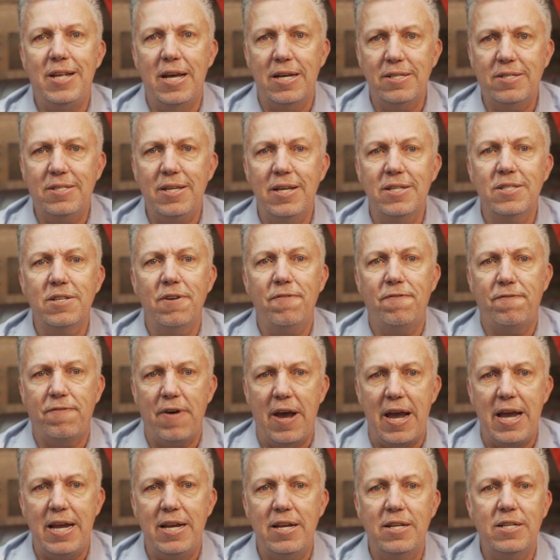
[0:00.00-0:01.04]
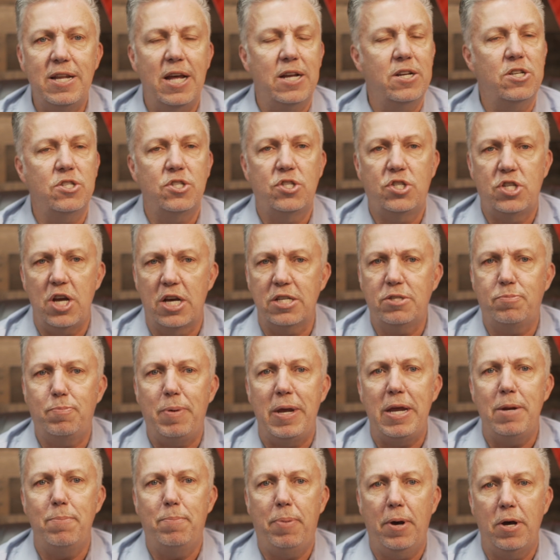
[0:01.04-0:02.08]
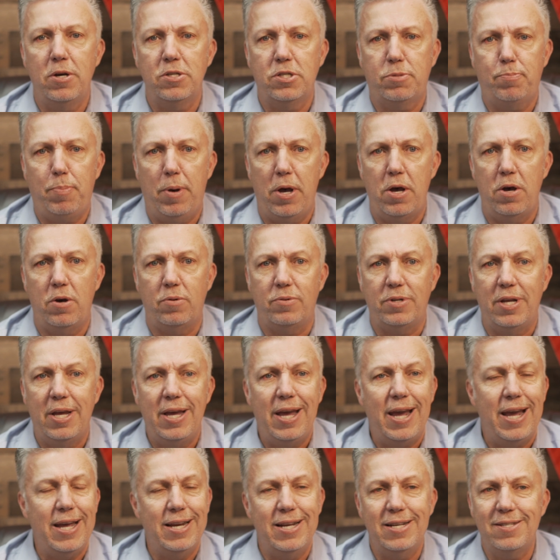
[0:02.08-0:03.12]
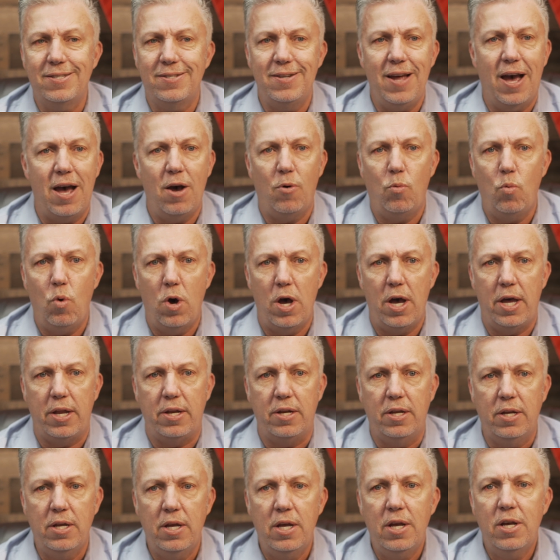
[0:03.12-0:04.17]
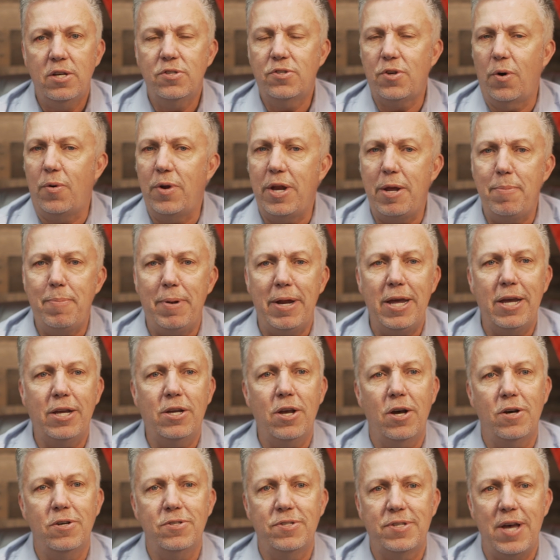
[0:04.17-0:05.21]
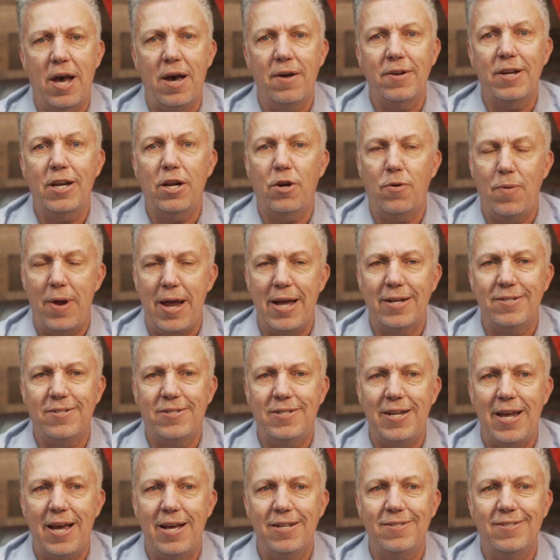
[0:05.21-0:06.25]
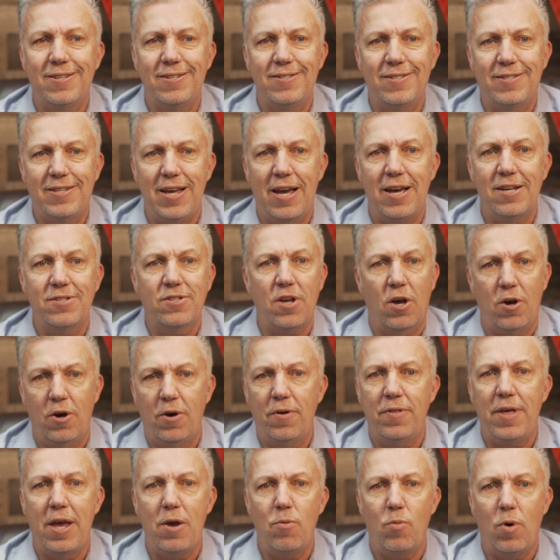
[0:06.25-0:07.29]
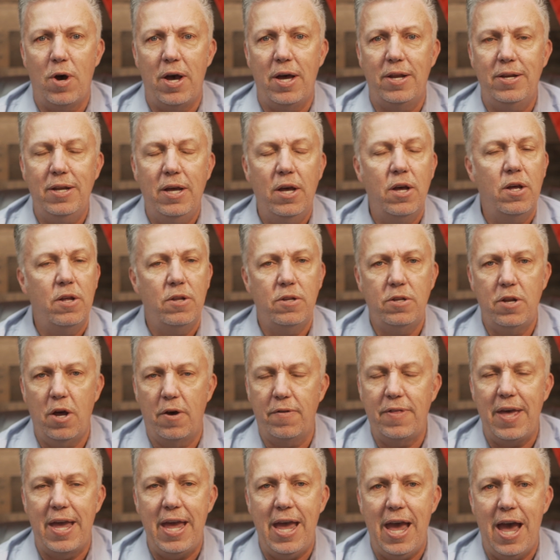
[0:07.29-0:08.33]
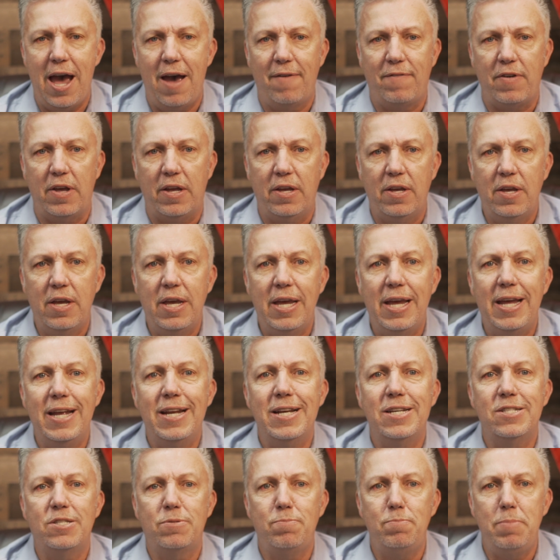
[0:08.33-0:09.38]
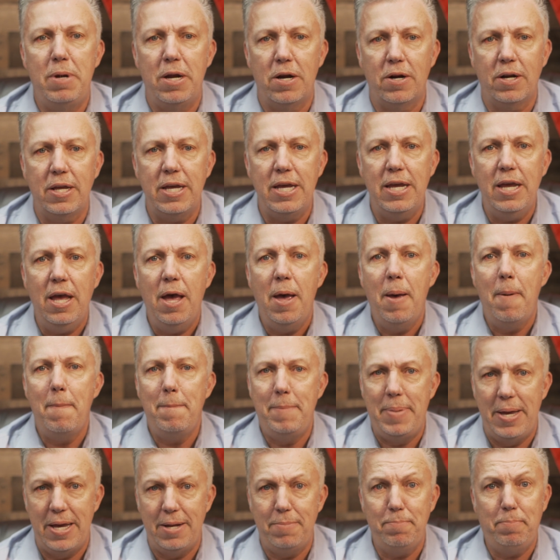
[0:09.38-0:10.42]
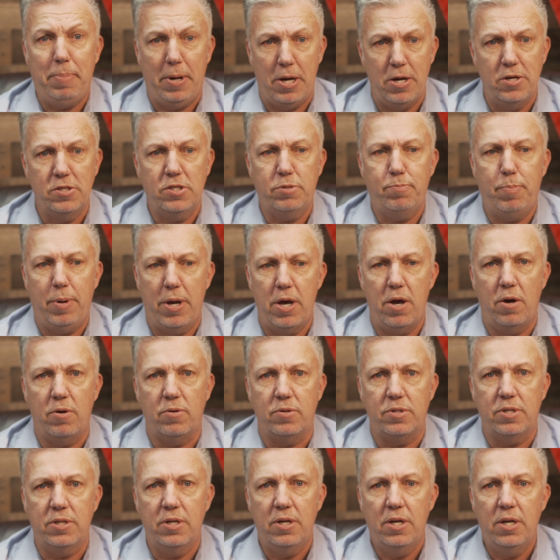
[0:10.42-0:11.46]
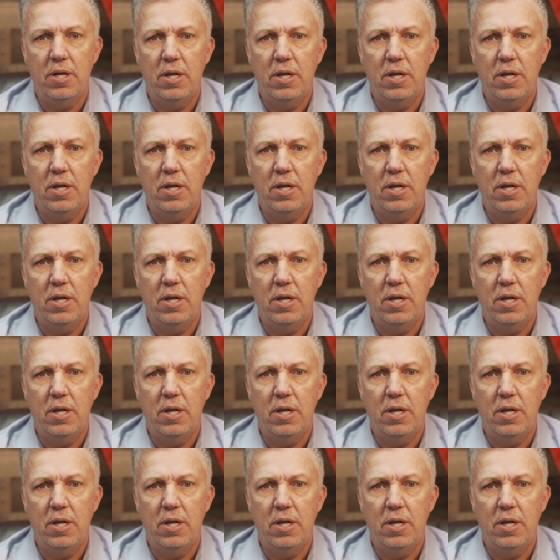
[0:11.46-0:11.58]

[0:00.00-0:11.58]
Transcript: this is a fight that is just being postponed. It is not won. So anybody goes out and grandstands and says, oh, they won, no, they haven't. It has merely been postponed.